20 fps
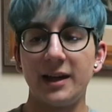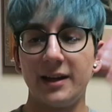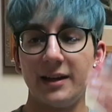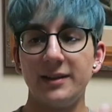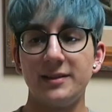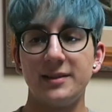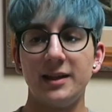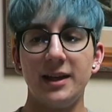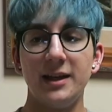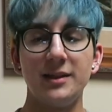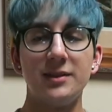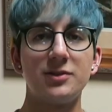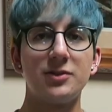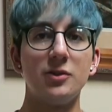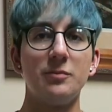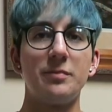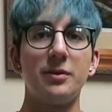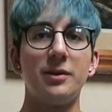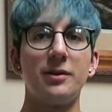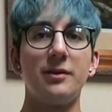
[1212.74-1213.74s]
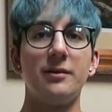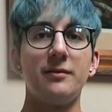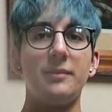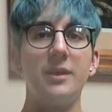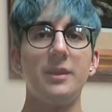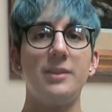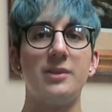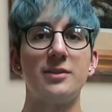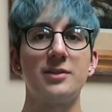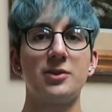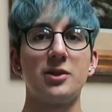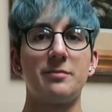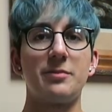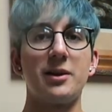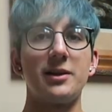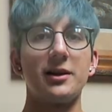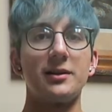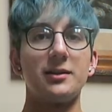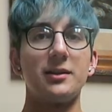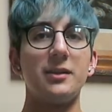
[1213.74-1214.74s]
has a super, and there's still
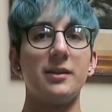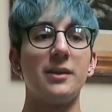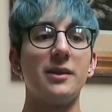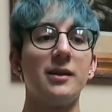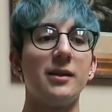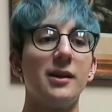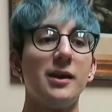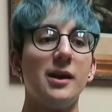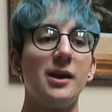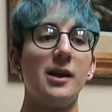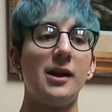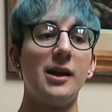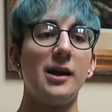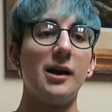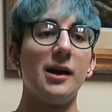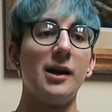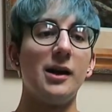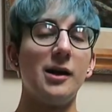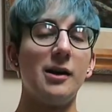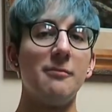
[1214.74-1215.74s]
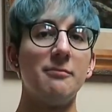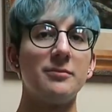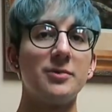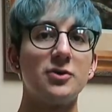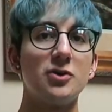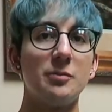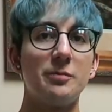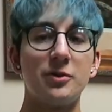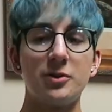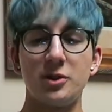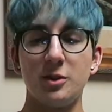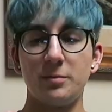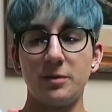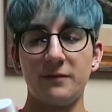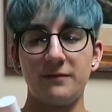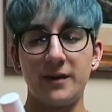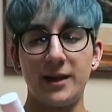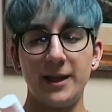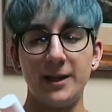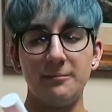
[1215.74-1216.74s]
product in there, super
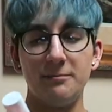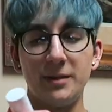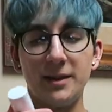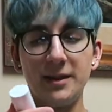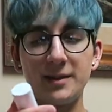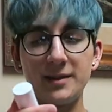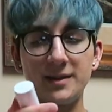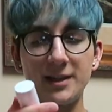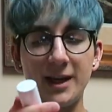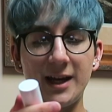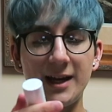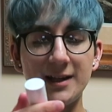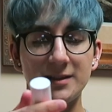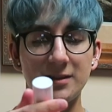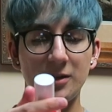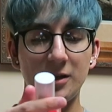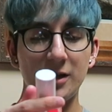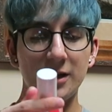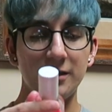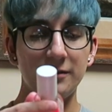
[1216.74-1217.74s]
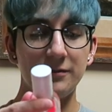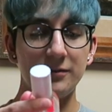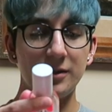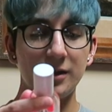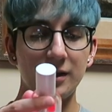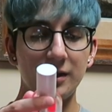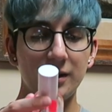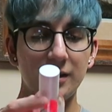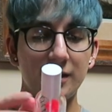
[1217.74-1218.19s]
fine mist. It has a lot of